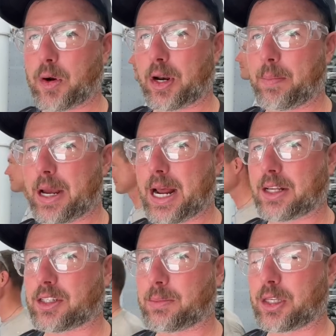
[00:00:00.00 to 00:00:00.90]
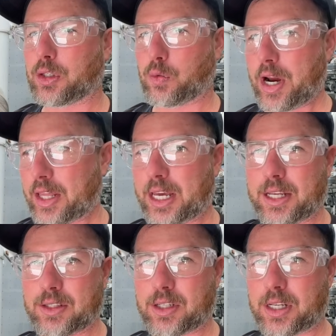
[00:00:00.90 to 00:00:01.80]
gonna paint out some of these
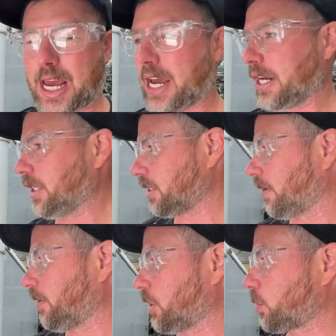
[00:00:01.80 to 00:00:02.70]
railings and he's gonna finish